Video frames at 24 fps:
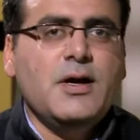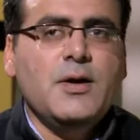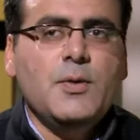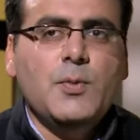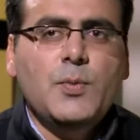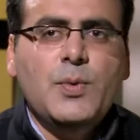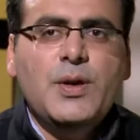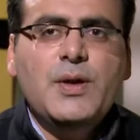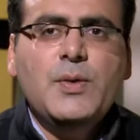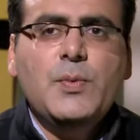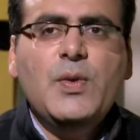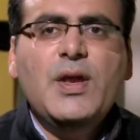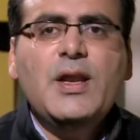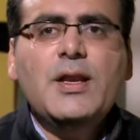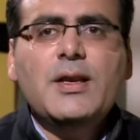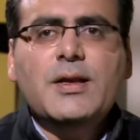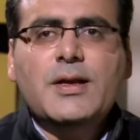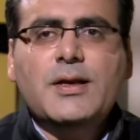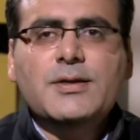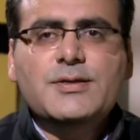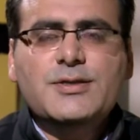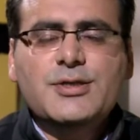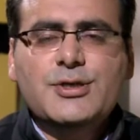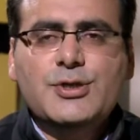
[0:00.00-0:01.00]
We will
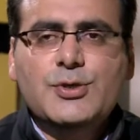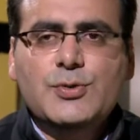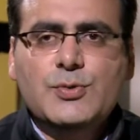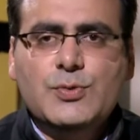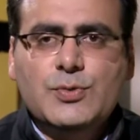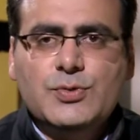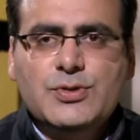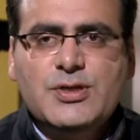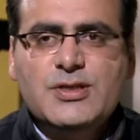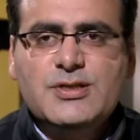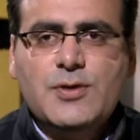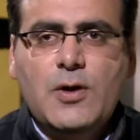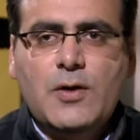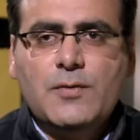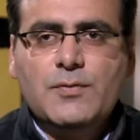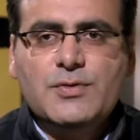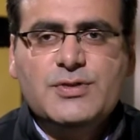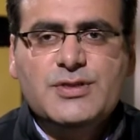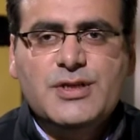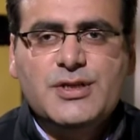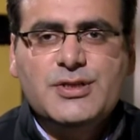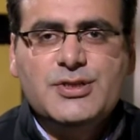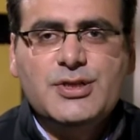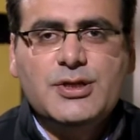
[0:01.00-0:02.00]
continue this
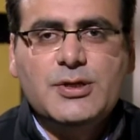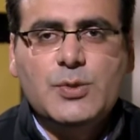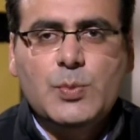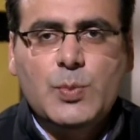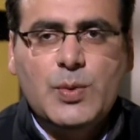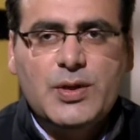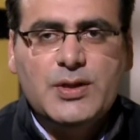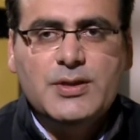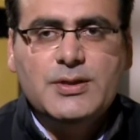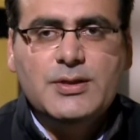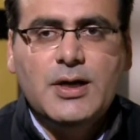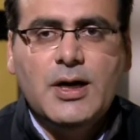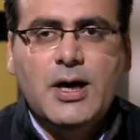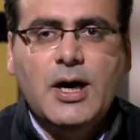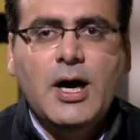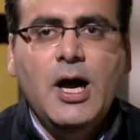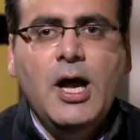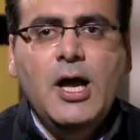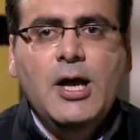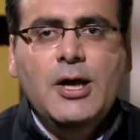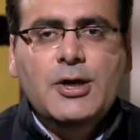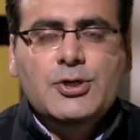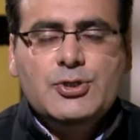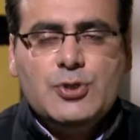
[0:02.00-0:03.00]
conversation with
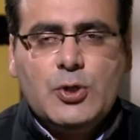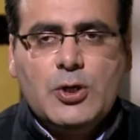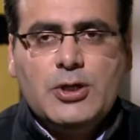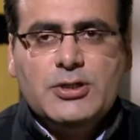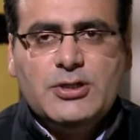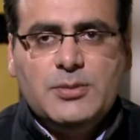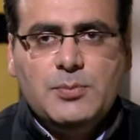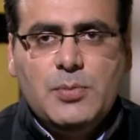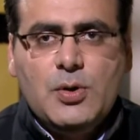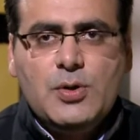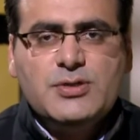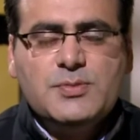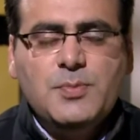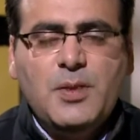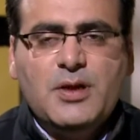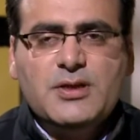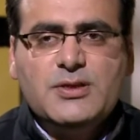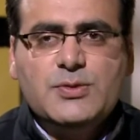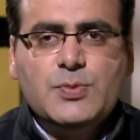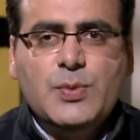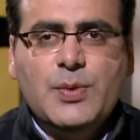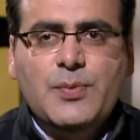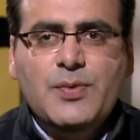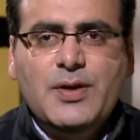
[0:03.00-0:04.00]
Sugata Bose,
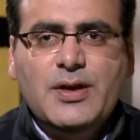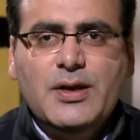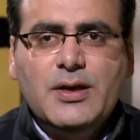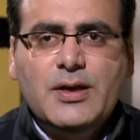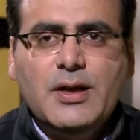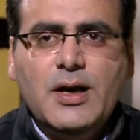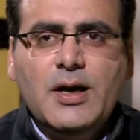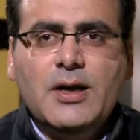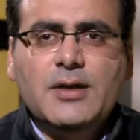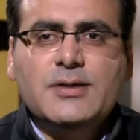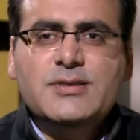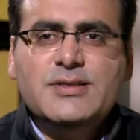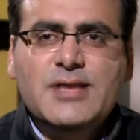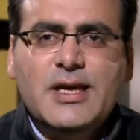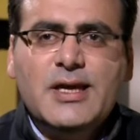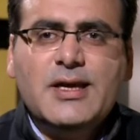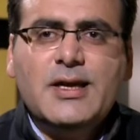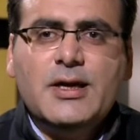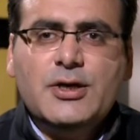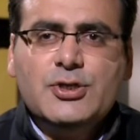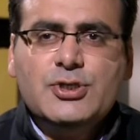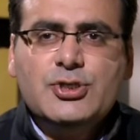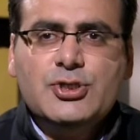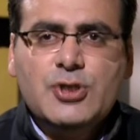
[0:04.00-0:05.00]
but we will
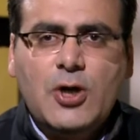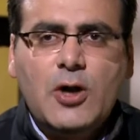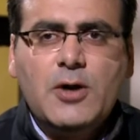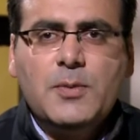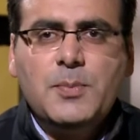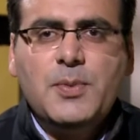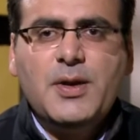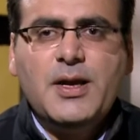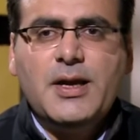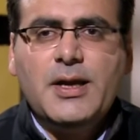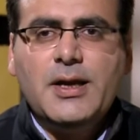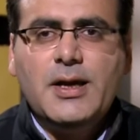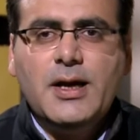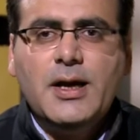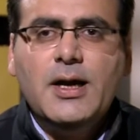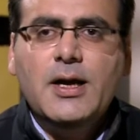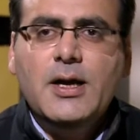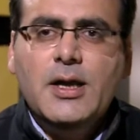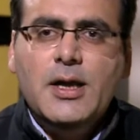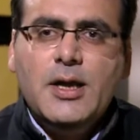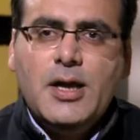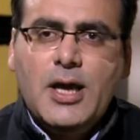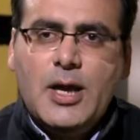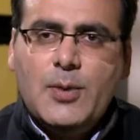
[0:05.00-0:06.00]
take a short break here,
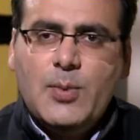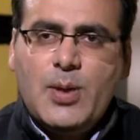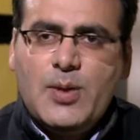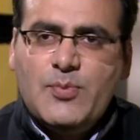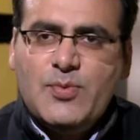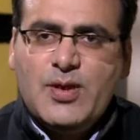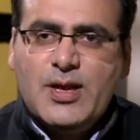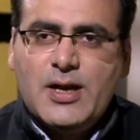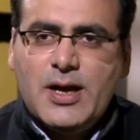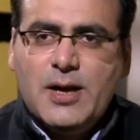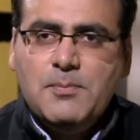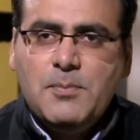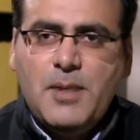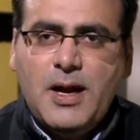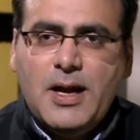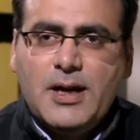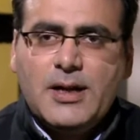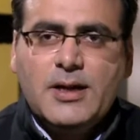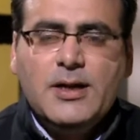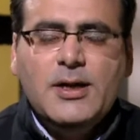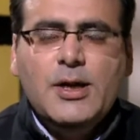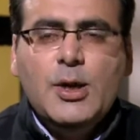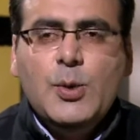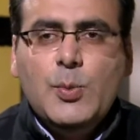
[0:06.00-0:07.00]
and when we come
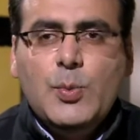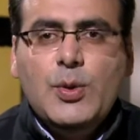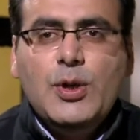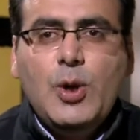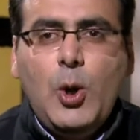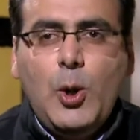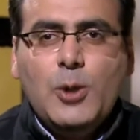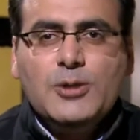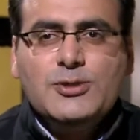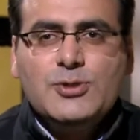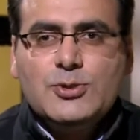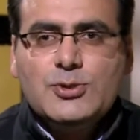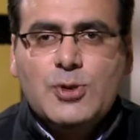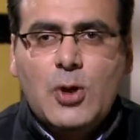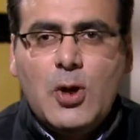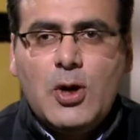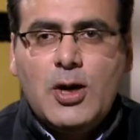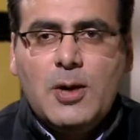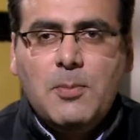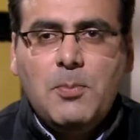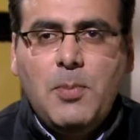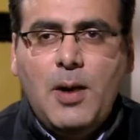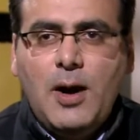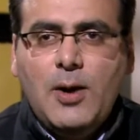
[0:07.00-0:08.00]
back, we'll also talk
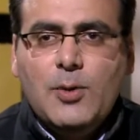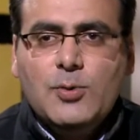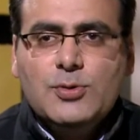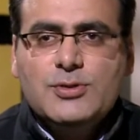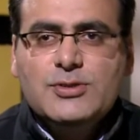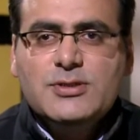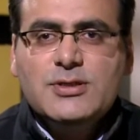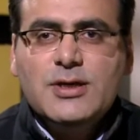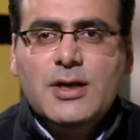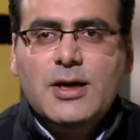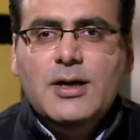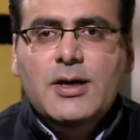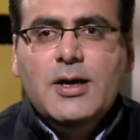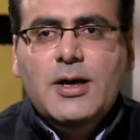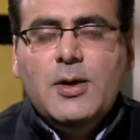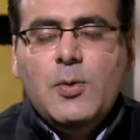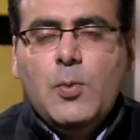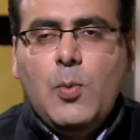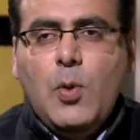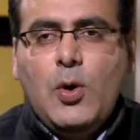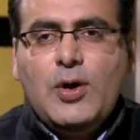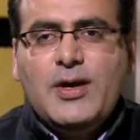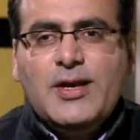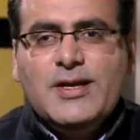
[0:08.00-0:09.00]
about
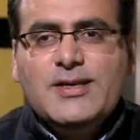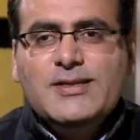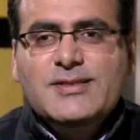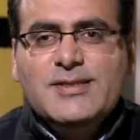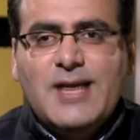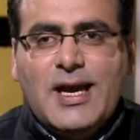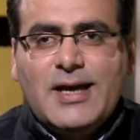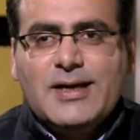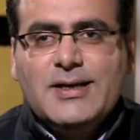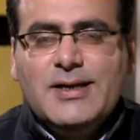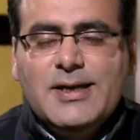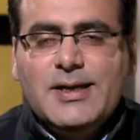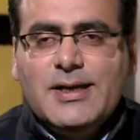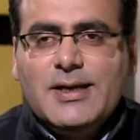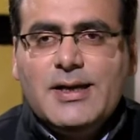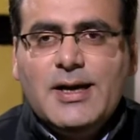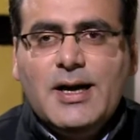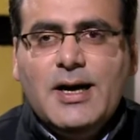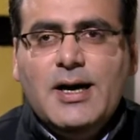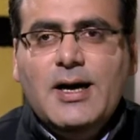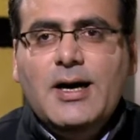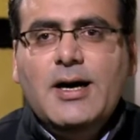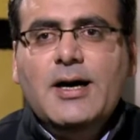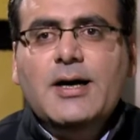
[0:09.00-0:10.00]
what exactly
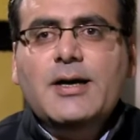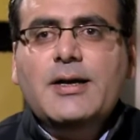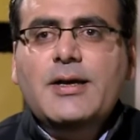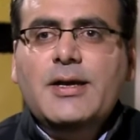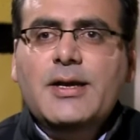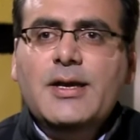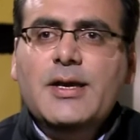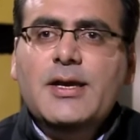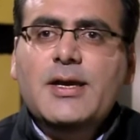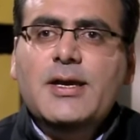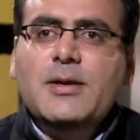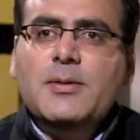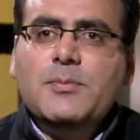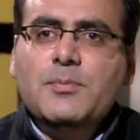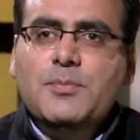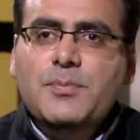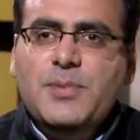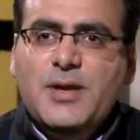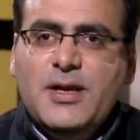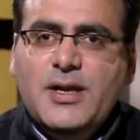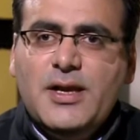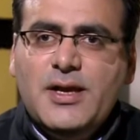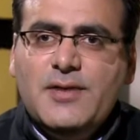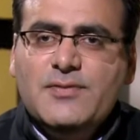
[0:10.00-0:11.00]
he
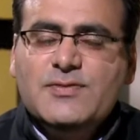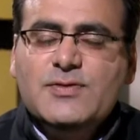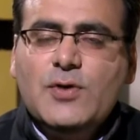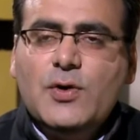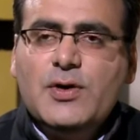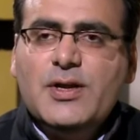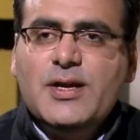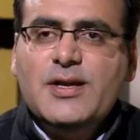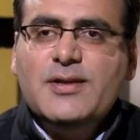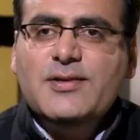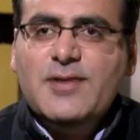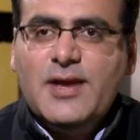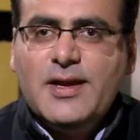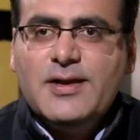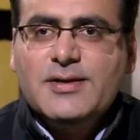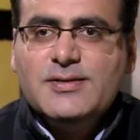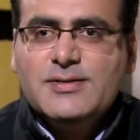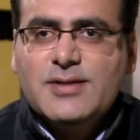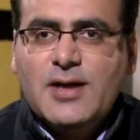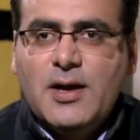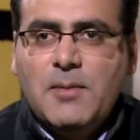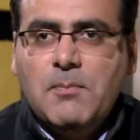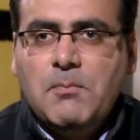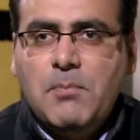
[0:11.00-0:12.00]
believes or he
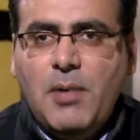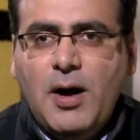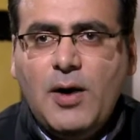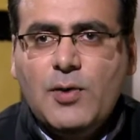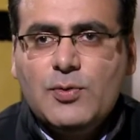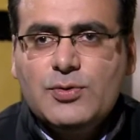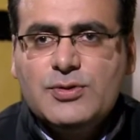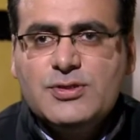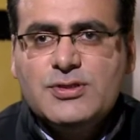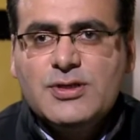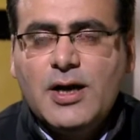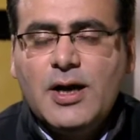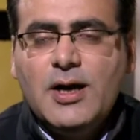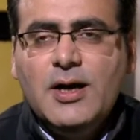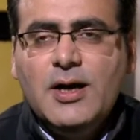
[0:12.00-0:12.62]
thinks about